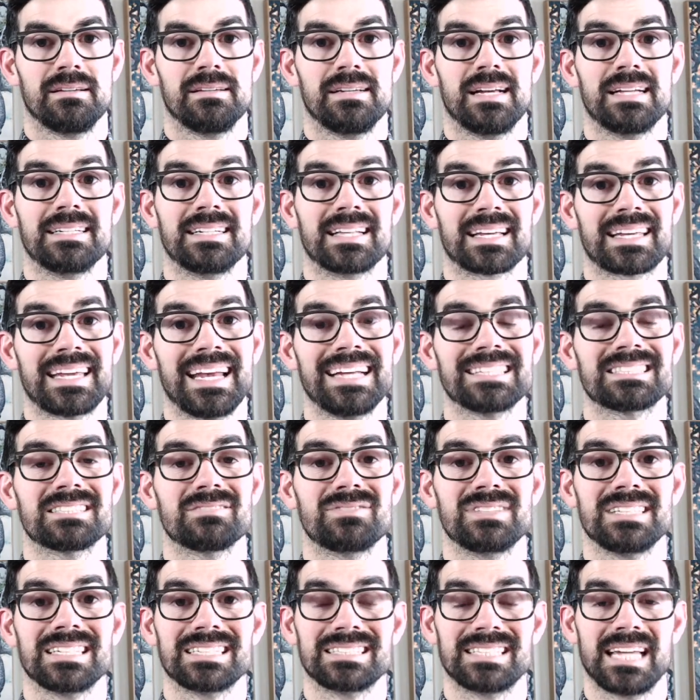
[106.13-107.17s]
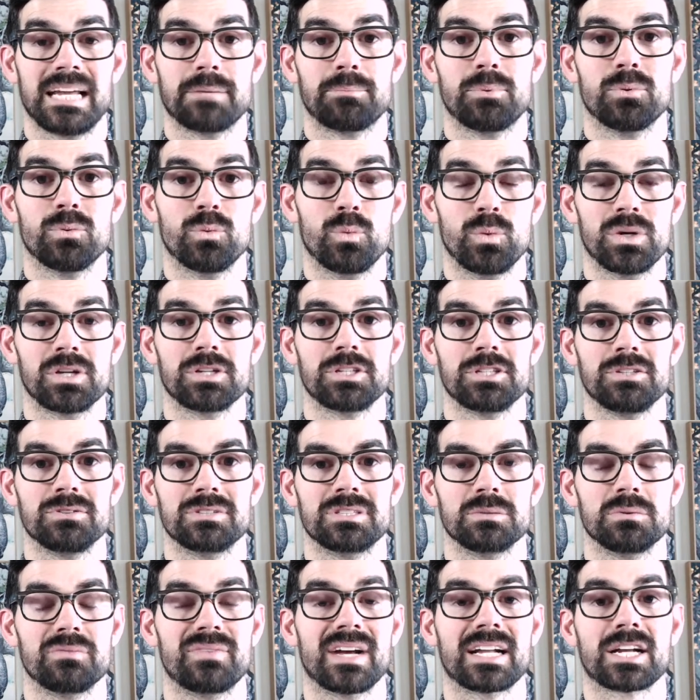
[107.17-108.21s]
And in the case of the example we're
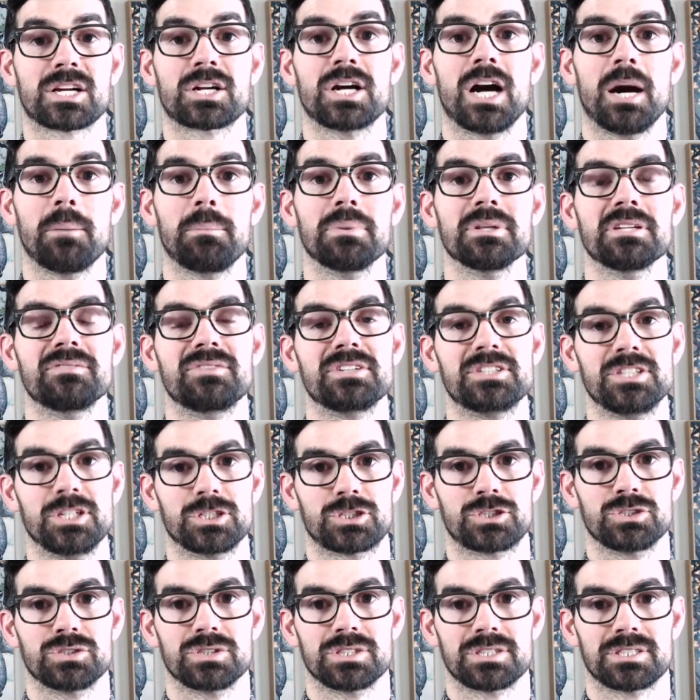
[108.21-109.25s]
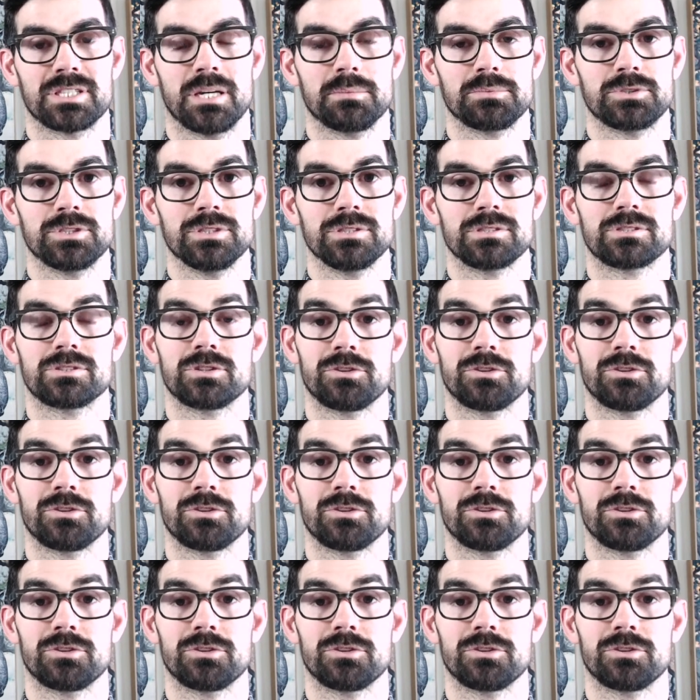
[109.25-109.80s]
using, we've got a couple of additional assumptions.